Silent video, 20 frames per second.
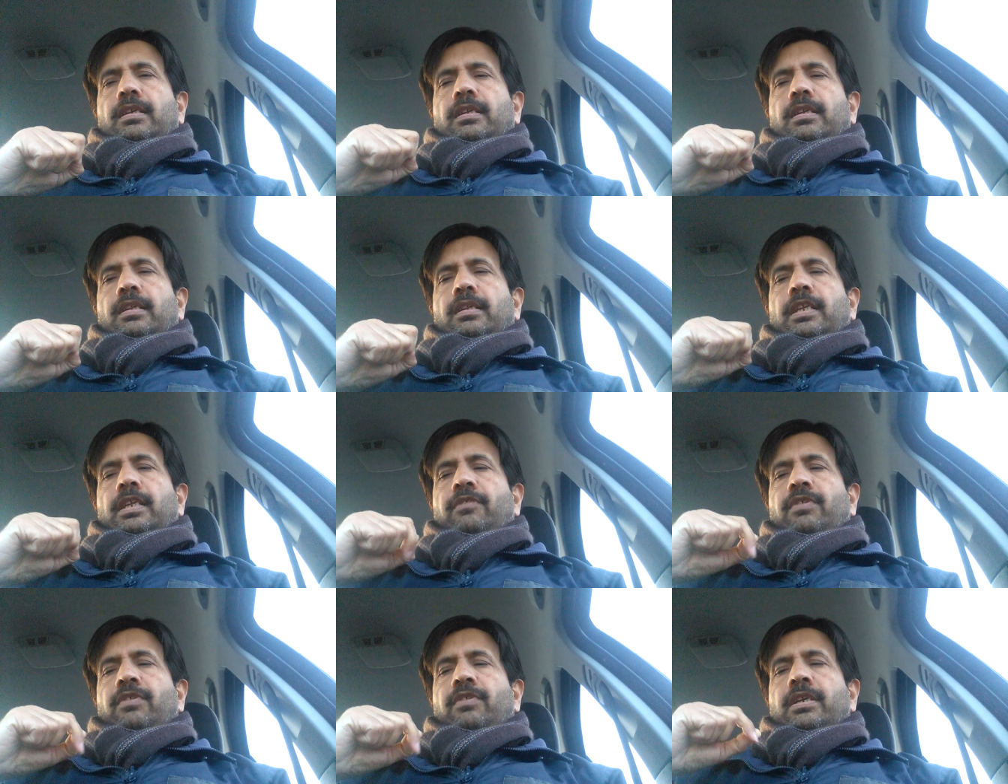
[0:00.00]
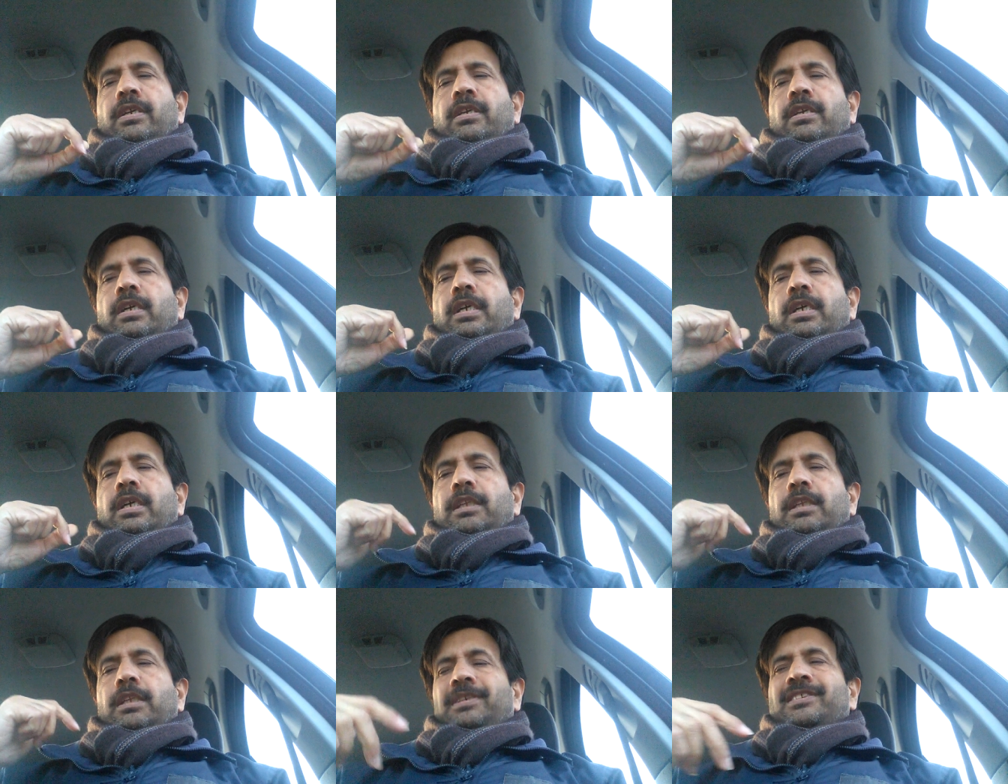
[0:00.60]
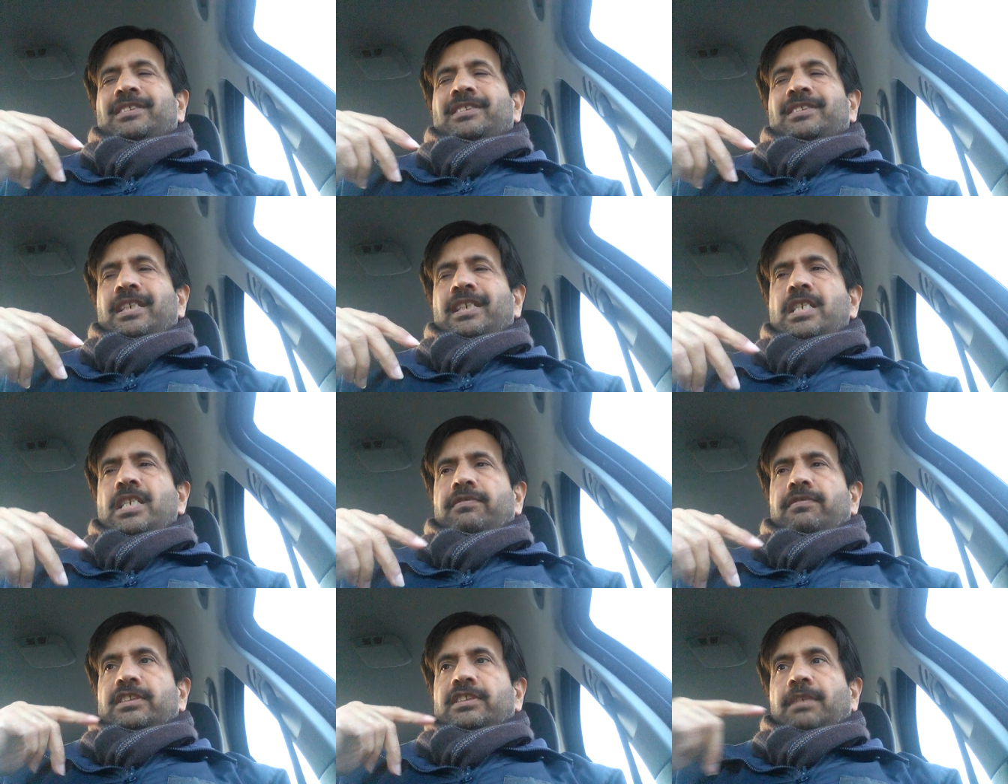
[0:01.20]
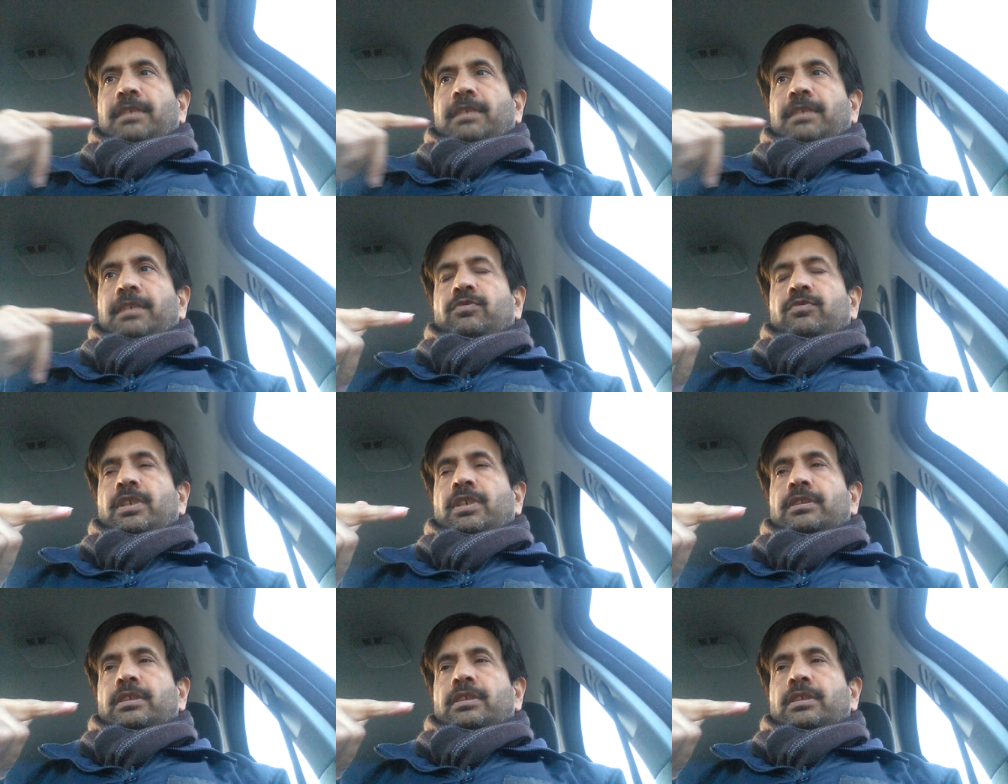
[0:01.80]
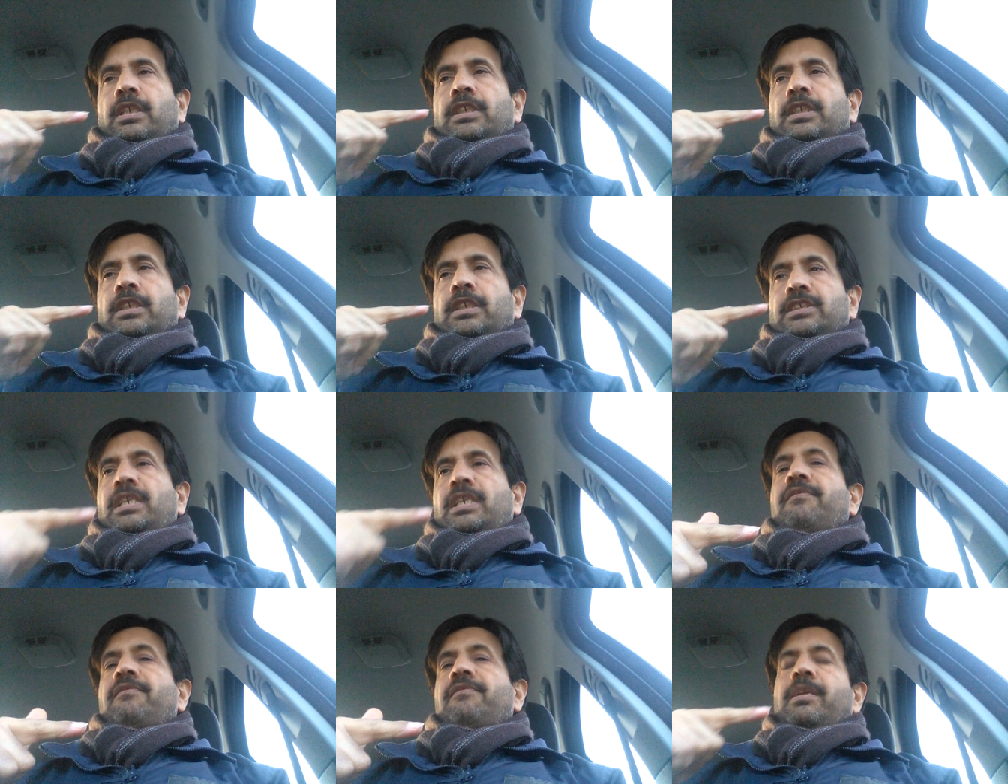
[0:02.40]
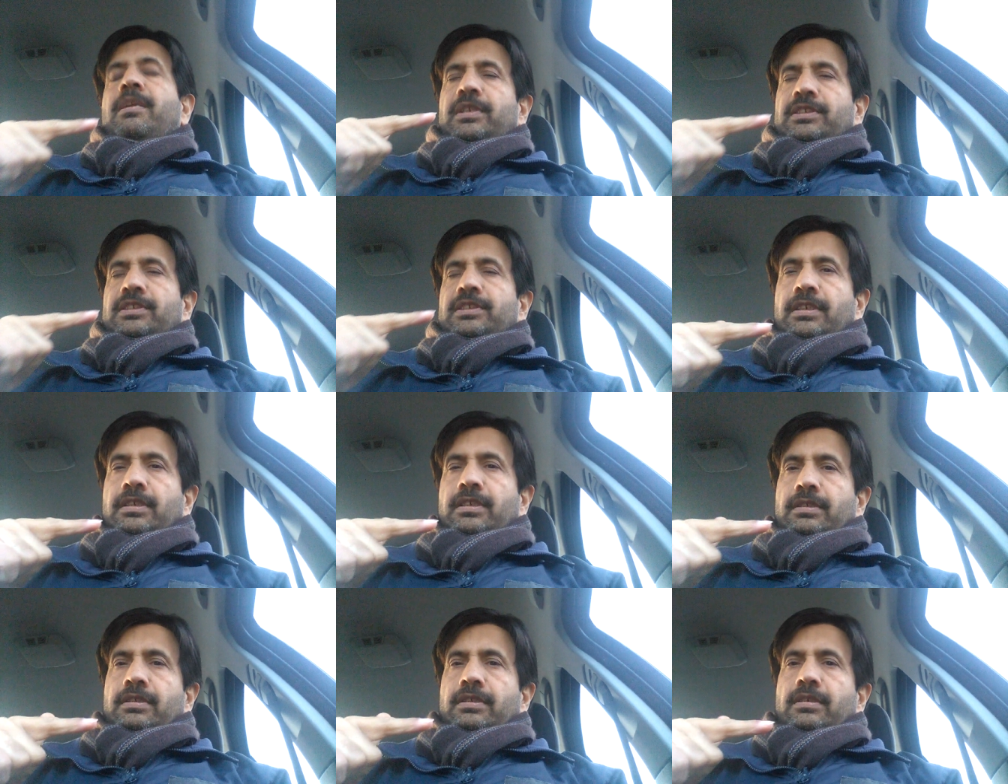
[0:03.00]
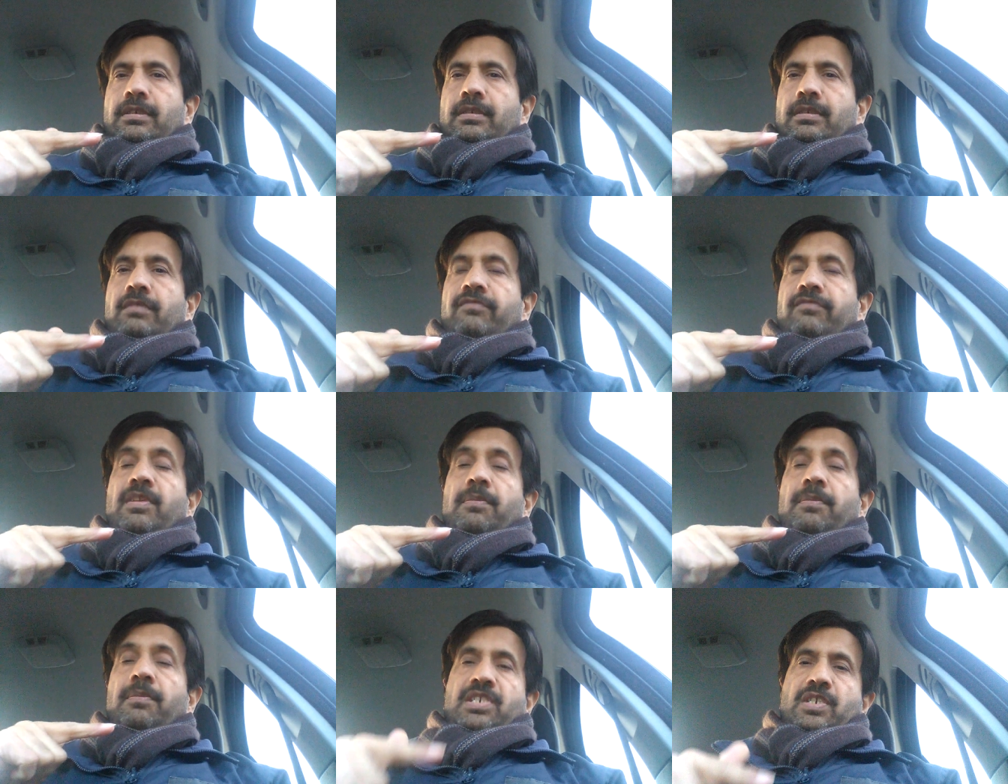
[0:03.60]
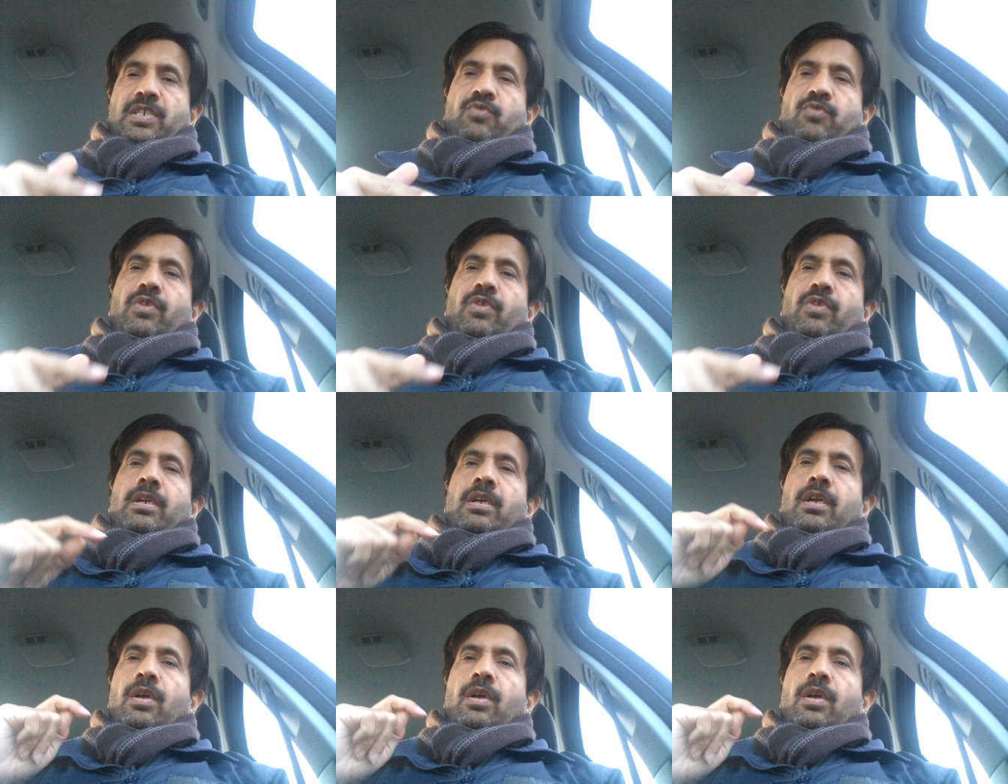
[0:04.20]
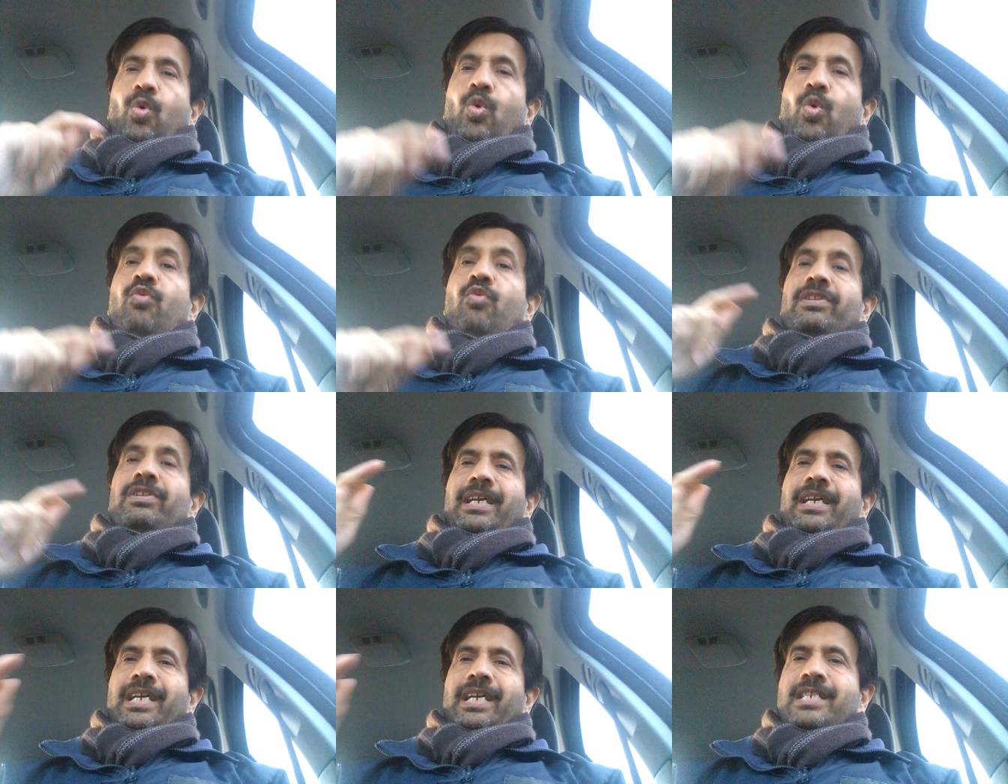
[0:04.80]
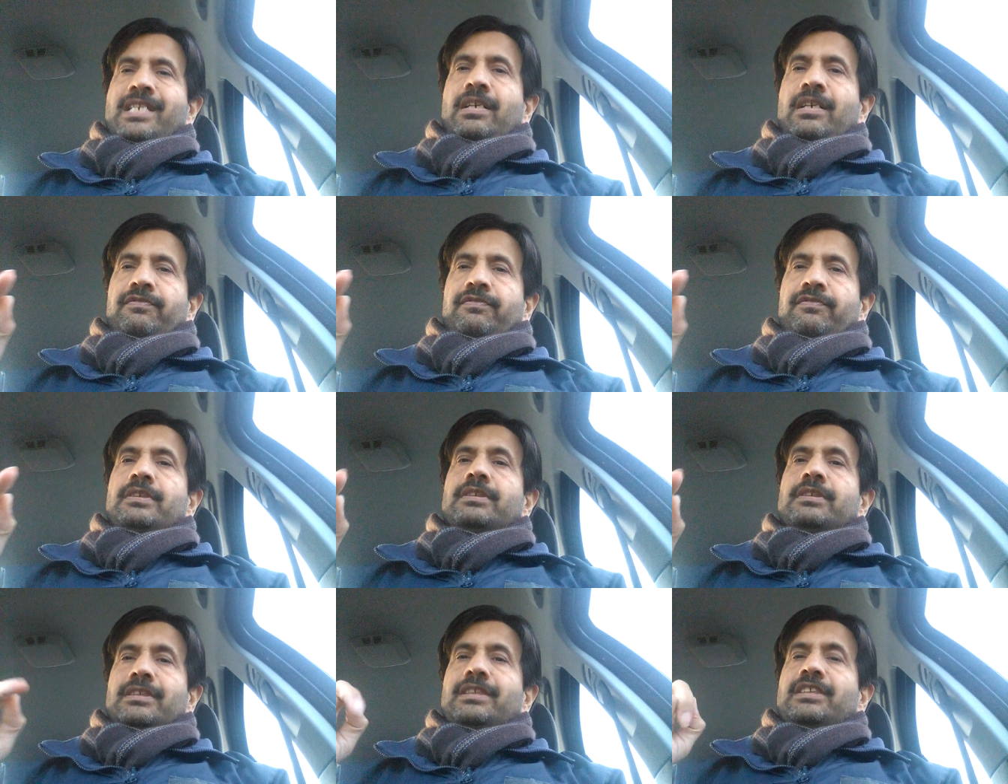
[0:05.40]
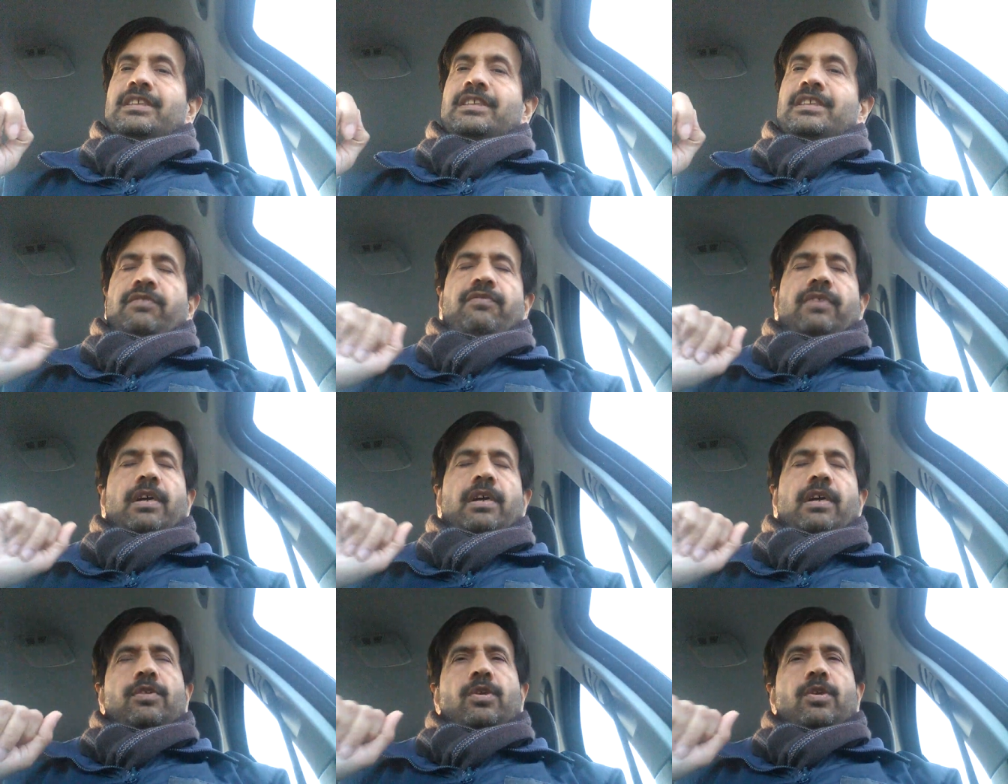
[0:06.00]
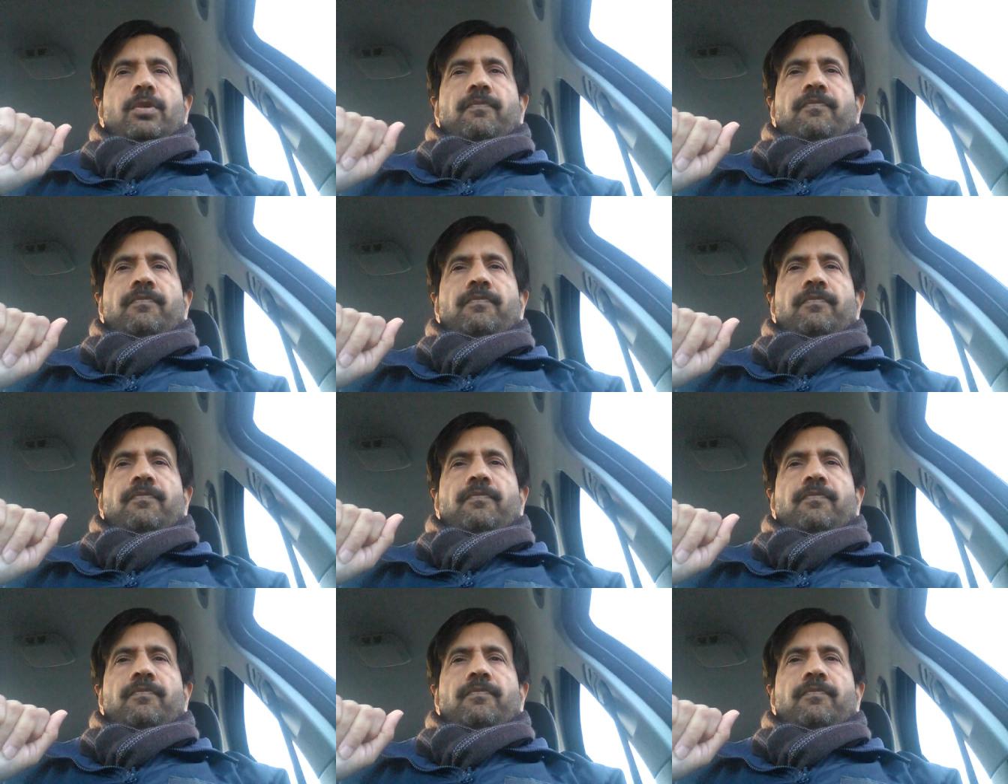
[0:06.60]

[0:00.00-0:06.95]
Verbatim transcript: Uh, there were the percentage of the sepsis was 70% of the patients were over the age of 65 you know